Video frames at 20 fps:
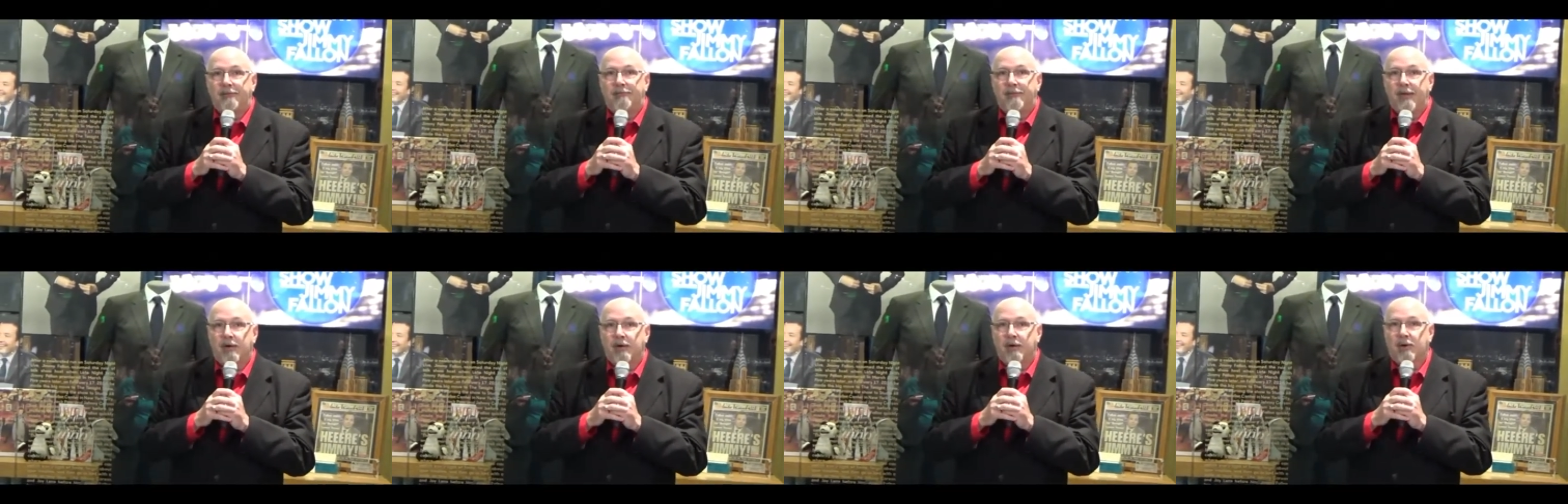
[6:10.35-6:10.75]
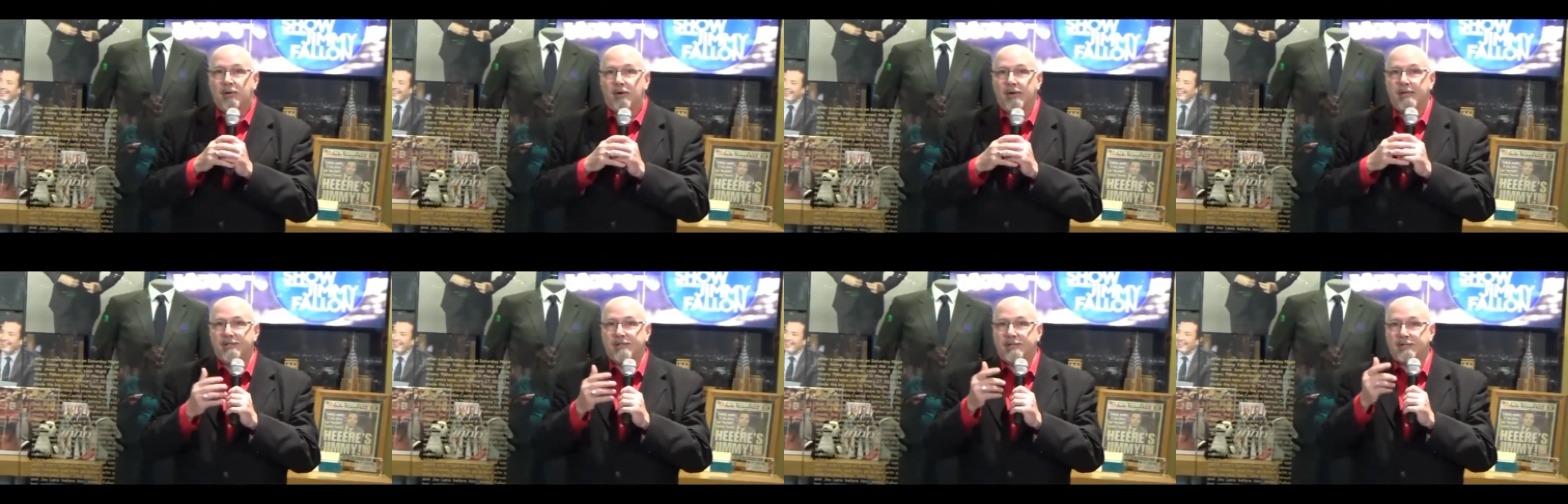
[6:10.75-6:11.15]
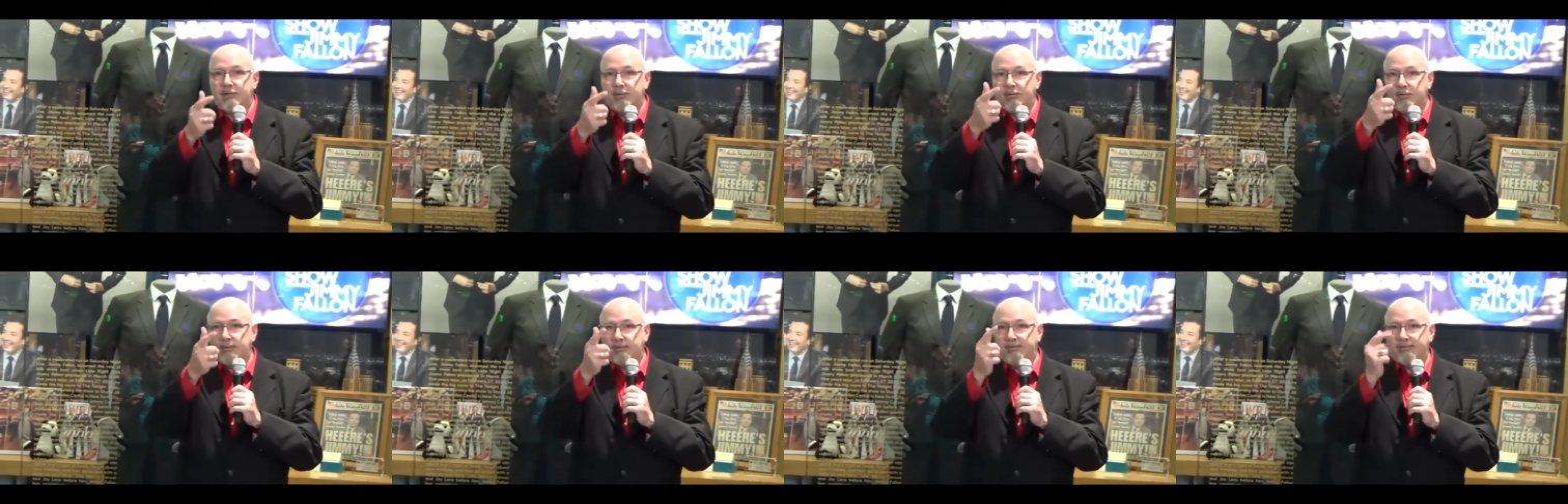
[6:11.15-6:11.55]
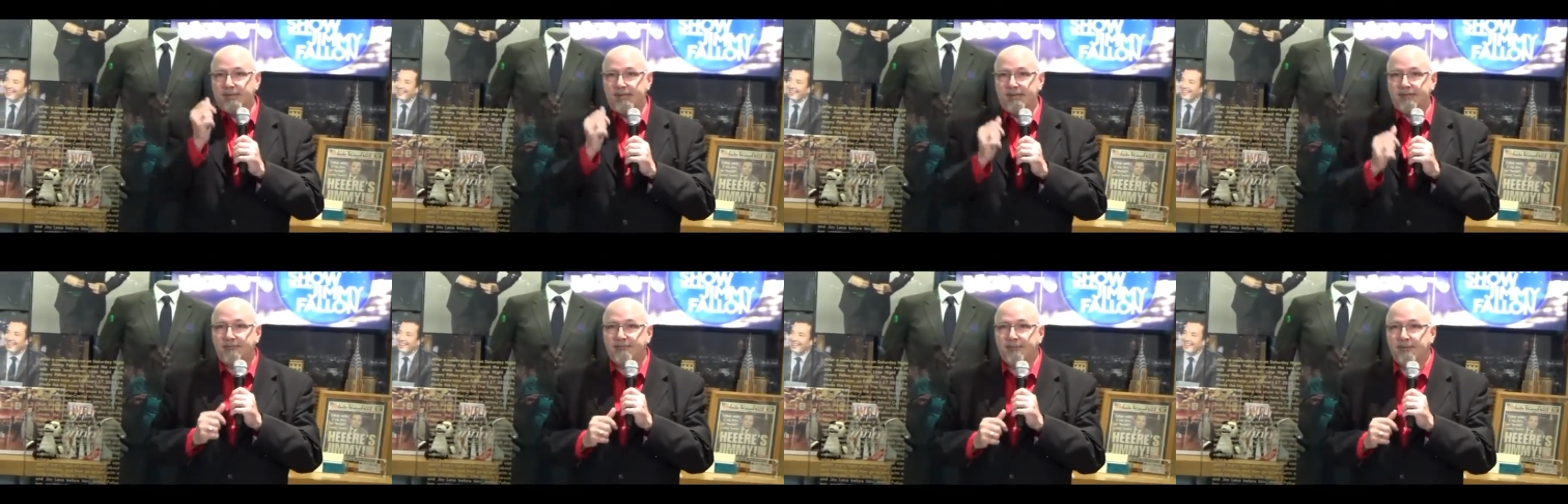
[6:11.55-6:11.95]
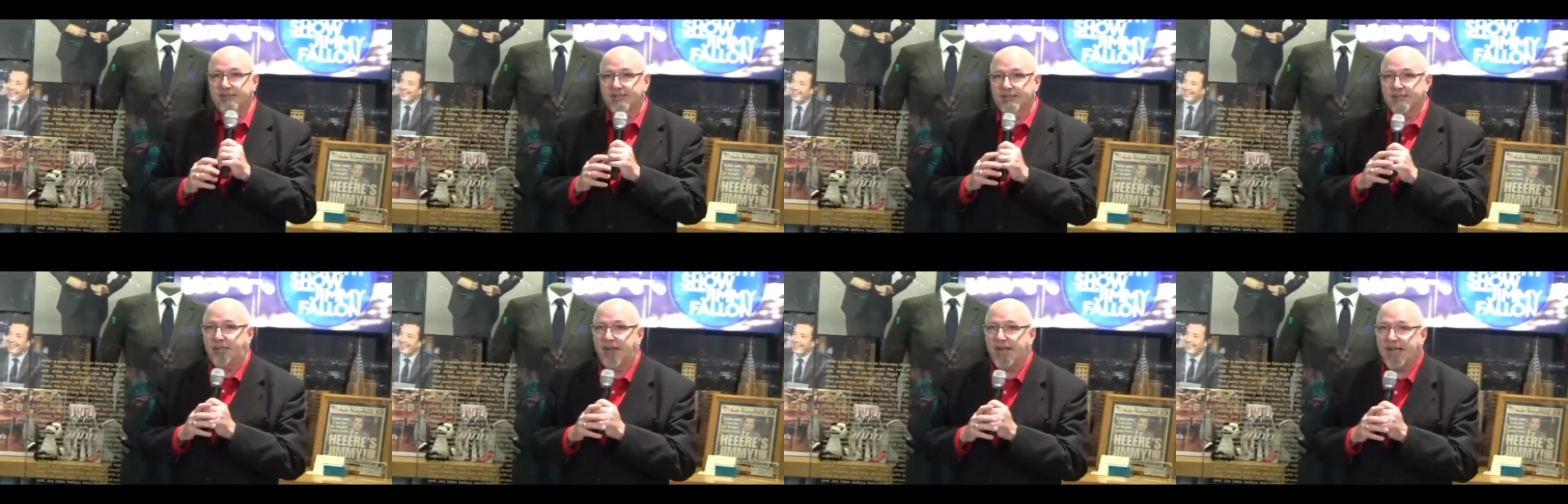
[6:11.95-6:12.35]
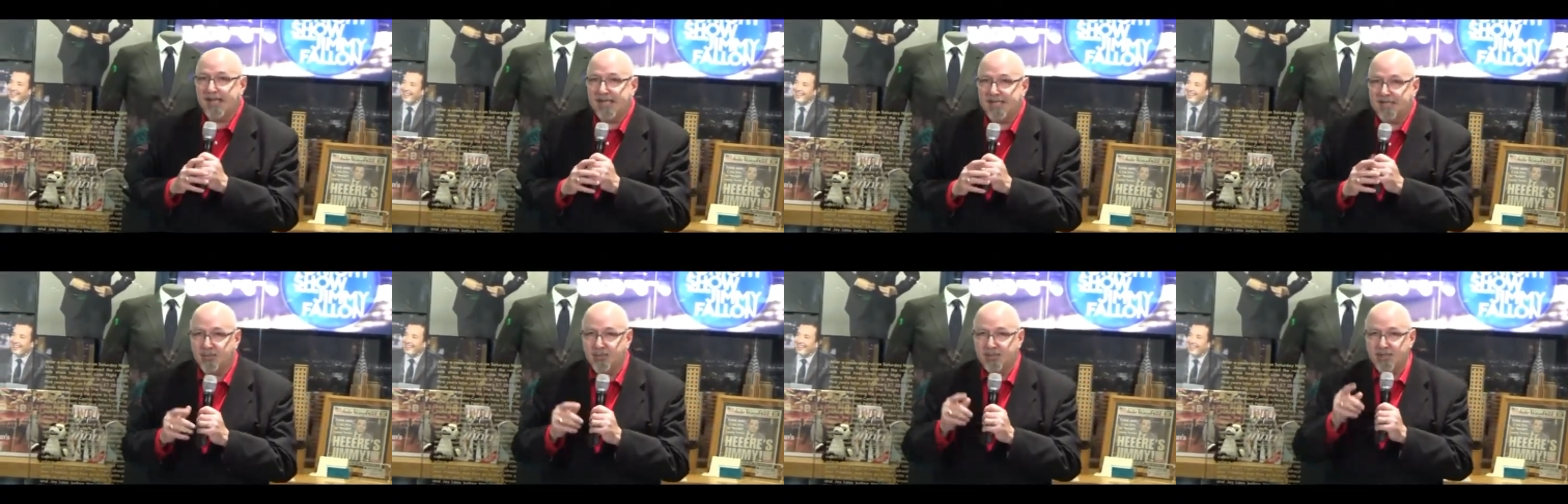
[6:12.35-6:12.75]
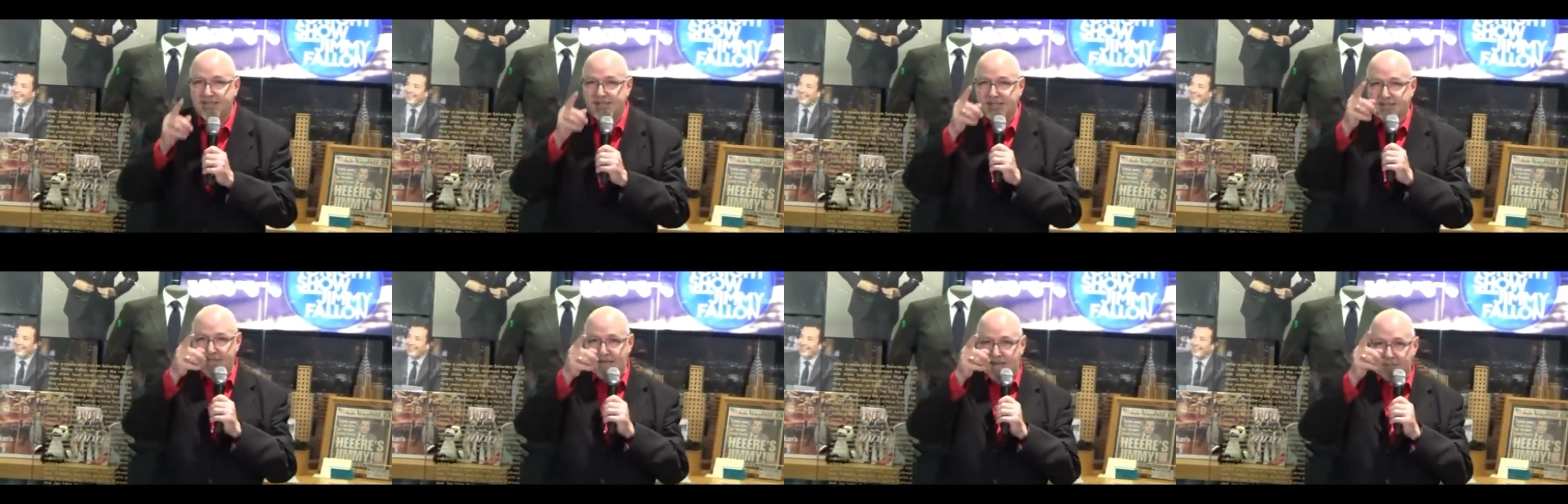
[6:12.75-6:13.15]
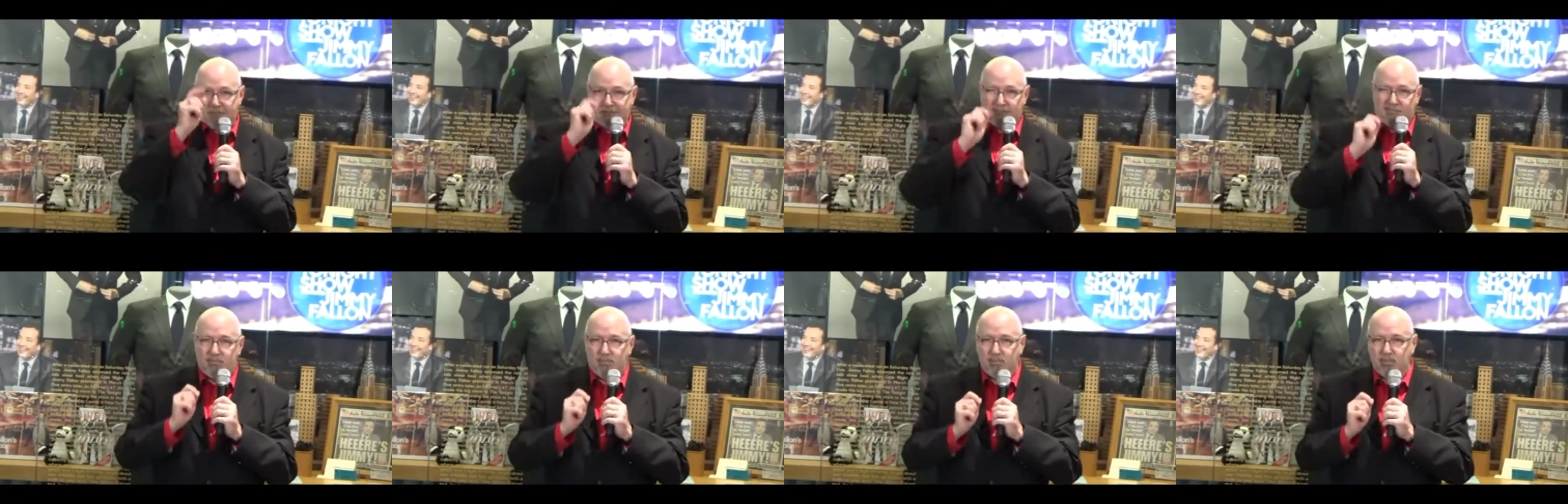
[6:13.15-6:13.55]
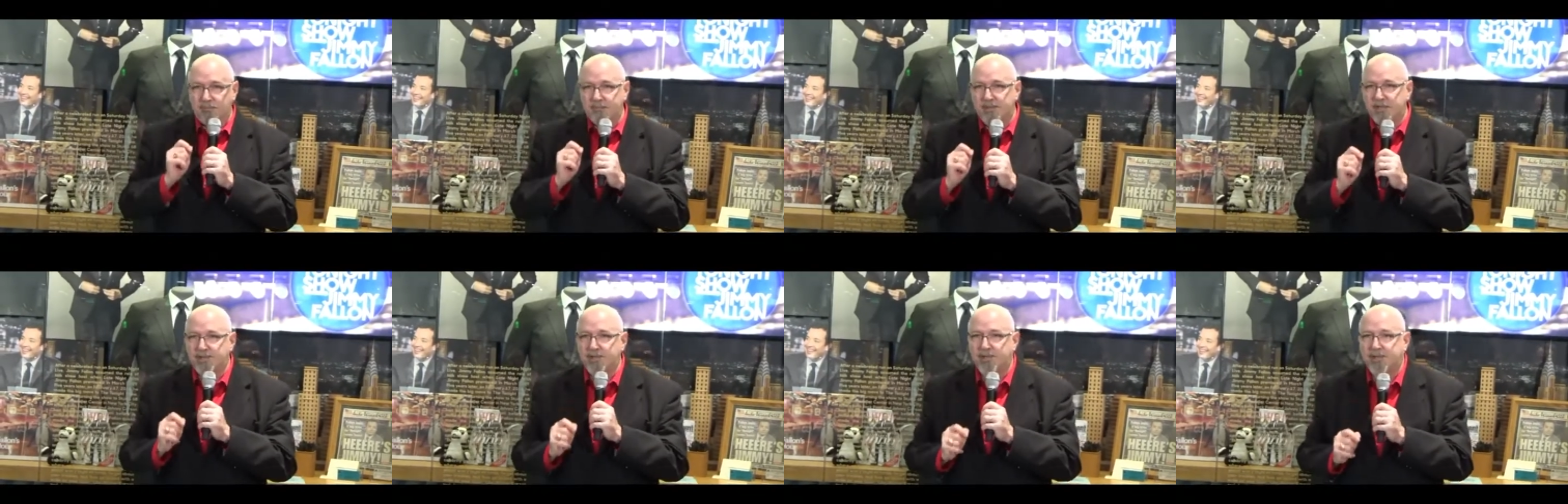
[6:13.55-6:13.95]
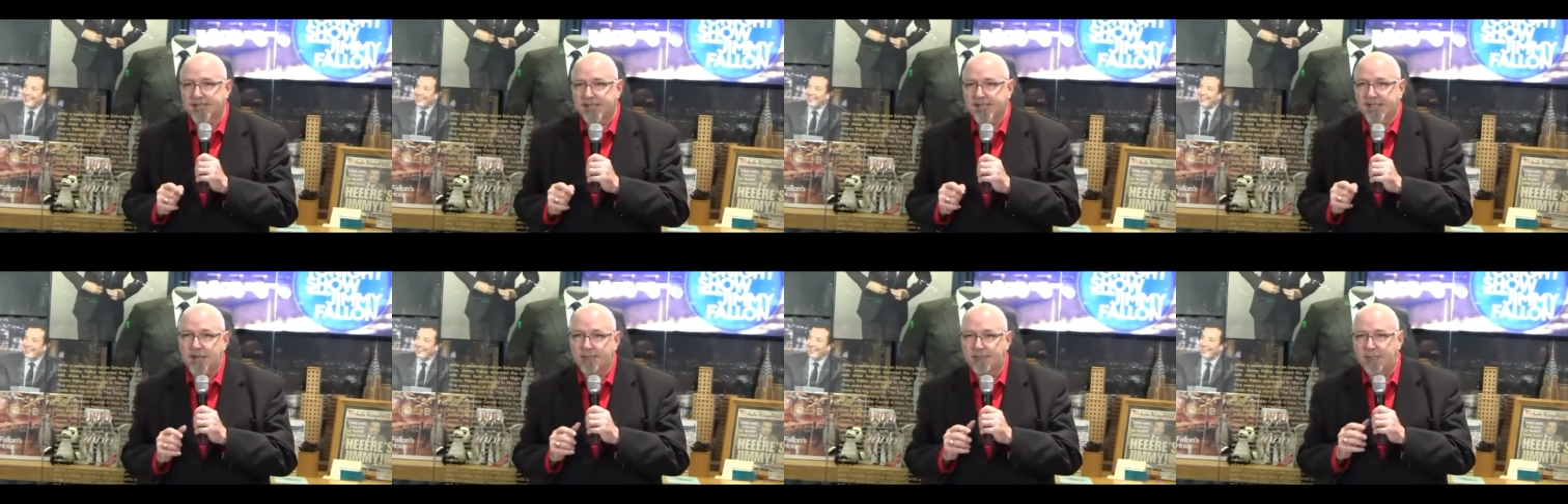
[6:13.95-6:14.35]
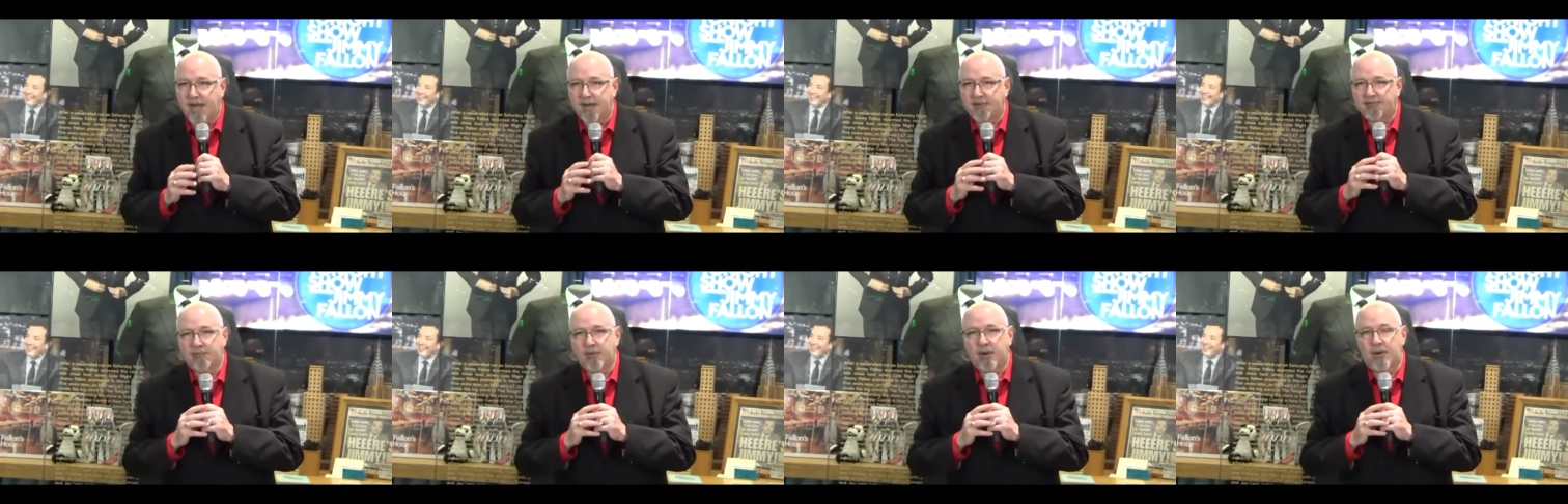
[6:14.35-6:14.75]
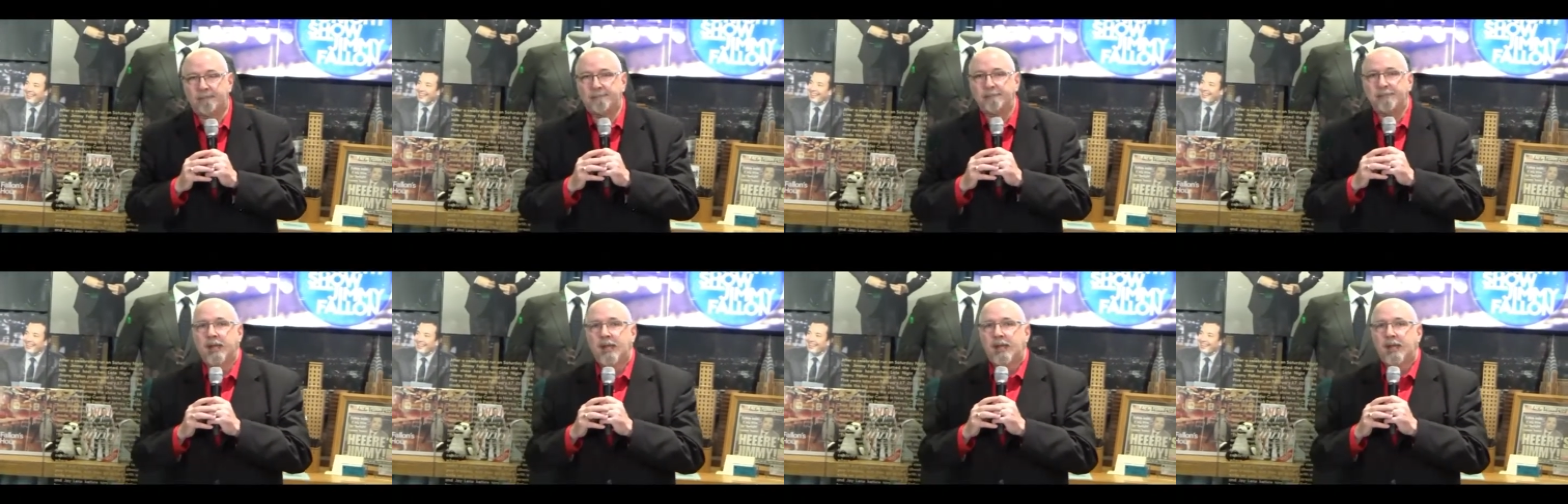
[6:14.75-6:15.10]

they're going to see the first page, which is in that room that you just came back from,